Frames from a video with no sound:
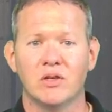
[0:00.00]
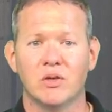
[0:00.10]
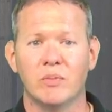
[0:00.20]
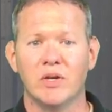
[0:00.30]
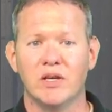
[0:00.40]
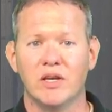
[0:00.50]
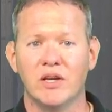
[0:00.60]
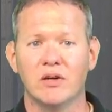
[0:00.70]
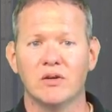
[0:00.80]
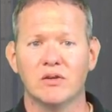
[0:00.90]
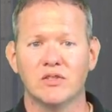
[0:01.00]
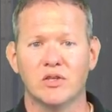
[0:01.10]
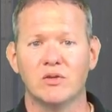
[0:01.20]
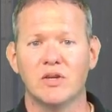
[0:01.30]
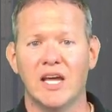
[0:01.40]
to be near
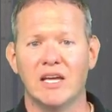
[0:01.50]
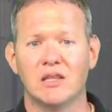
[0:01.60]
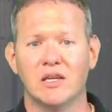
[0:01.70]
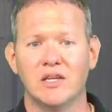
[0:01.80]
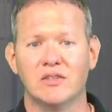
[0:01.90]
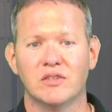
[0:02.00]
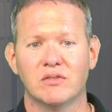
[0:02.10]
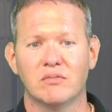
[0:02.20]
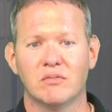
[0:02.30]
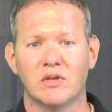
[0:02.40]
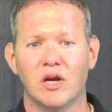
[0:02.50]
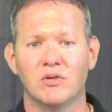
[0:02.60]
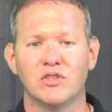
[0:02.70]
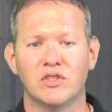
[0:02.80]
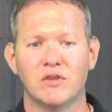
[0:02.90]
student athletes,
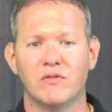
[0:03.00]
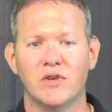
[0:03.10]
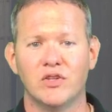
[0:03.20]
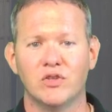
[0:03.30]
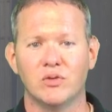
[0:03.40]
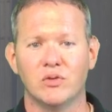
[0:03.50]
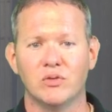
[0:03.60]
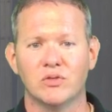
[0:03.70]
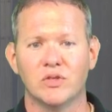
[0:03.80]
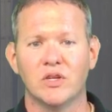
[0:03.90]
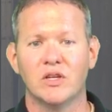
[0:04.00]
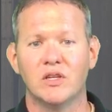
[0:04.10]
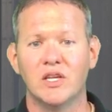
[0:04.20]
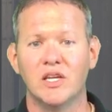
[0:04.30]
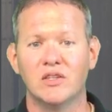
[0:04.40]
coaches, and officials
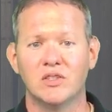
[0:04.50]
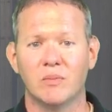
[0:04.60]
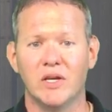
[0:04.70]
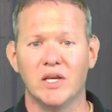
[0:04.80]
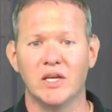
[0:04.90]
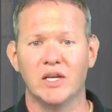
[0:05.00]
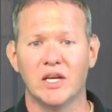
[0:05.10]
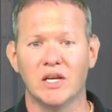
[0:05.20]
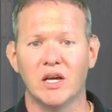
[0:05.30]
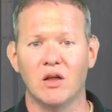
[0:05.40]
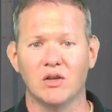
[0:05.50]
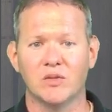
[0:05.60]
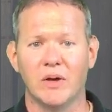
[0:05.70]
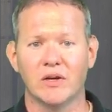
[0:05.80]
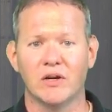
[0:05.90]
needs to be acknowledged
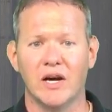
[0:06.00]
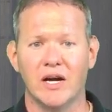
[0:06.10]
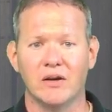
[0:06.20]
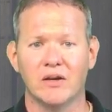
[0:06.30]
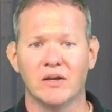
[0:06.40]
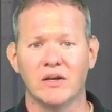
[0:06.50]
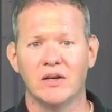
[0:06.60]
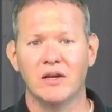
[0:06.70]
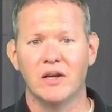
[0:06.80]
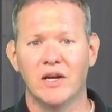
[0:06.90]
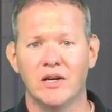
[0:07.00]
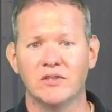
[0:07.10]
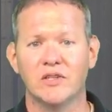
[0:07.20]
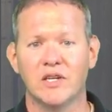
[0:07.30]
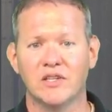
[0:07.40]
by the crowd. Here's an